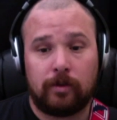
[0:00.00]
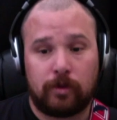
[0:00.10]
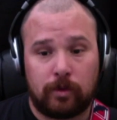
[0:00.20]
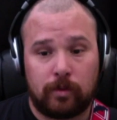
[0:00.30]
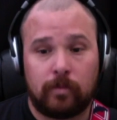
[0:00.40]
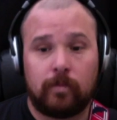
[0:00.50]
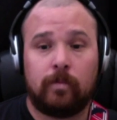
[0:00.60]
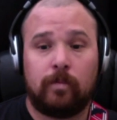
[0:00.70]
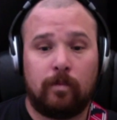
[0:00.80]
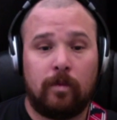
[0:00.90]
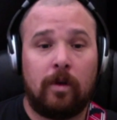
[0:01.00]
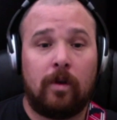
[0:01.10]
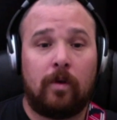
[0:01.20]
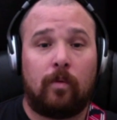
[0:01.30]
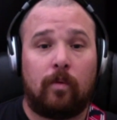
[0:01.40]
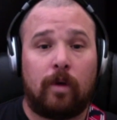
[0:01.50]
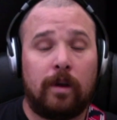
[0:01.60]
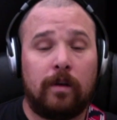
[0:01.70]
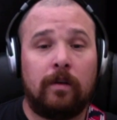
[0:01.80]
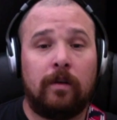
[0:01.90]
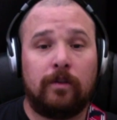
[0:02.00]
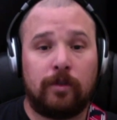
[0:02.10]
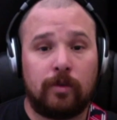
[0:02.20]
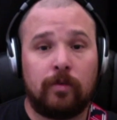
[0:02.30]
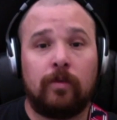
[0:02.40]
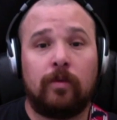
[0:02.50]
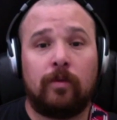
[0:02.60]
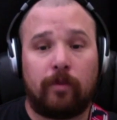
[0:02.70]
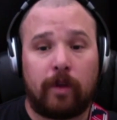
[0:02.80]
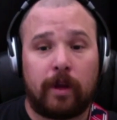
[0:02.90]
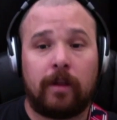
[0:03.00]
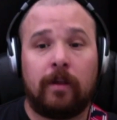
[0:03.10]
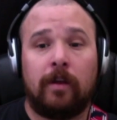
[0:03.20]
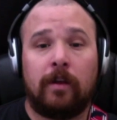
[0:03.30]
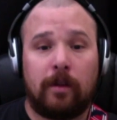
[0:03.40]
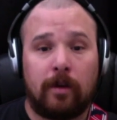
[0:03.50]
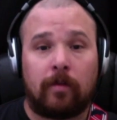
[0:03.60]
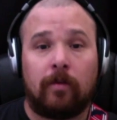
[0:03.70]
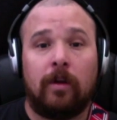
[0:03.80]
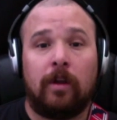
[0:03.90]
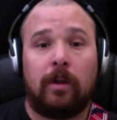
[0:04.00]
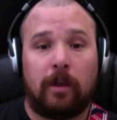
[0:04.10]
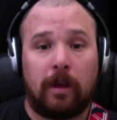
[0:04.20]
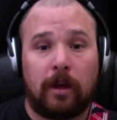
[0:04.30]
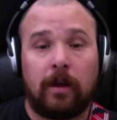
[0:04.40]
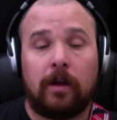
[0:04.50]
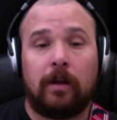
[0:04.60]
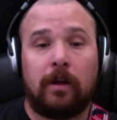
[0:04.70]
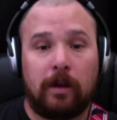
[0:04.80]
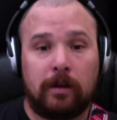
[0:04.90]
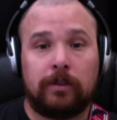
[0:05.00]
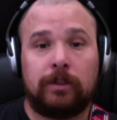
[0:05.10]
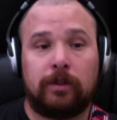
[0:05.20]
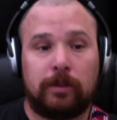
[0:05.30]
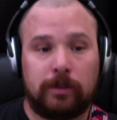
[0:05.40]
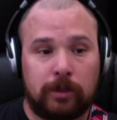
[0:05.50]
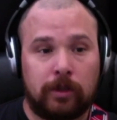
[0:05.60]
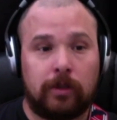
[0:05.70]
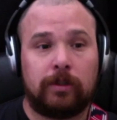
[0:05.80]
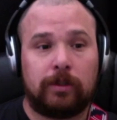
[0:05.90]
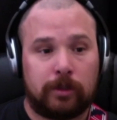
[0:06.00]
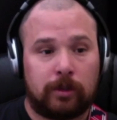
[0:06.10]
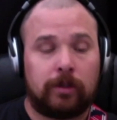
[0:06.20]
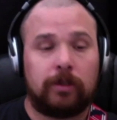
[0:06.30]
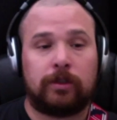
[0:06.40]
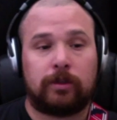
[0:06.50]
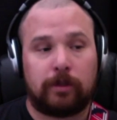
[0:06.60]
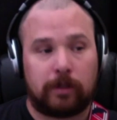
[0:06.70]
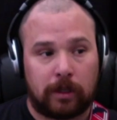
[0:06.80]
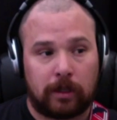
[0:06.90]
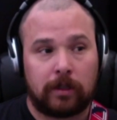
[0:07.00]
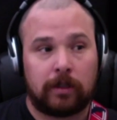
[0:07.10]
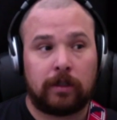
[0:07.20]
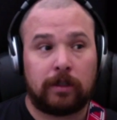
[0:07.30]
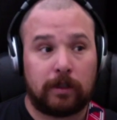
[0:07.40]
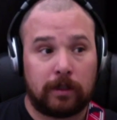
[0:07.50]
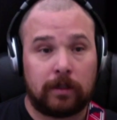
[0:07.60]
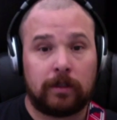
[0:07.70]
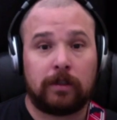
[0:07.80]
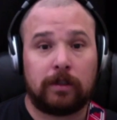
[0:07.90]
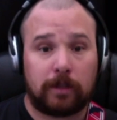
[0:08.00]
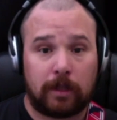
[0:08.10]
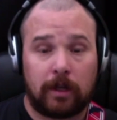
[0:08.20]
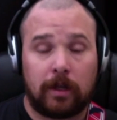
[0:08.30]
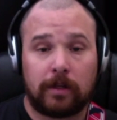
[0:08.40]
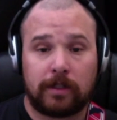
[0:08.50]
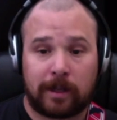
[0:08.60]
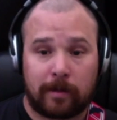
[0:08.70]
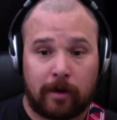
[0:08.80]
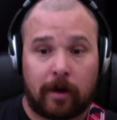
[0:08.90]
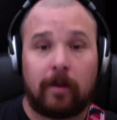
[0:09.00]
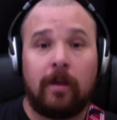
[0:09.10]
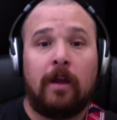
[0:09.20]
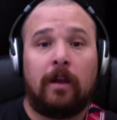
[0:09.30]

2, 1, 2, ready, go. Long, short, short, short, short, long, long. Second part.